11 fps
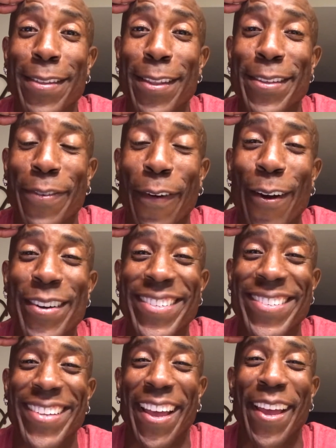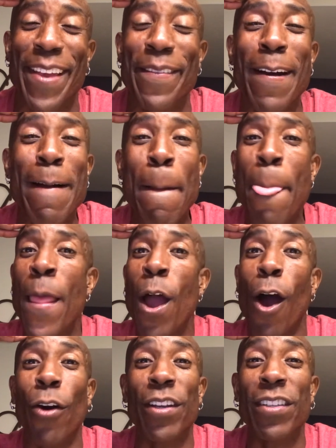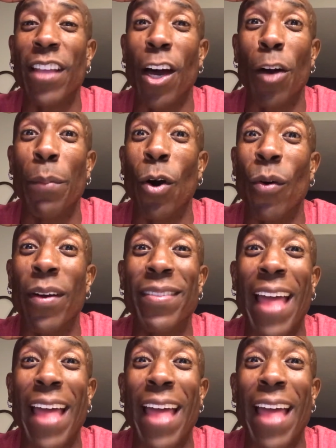this first save on his elbow,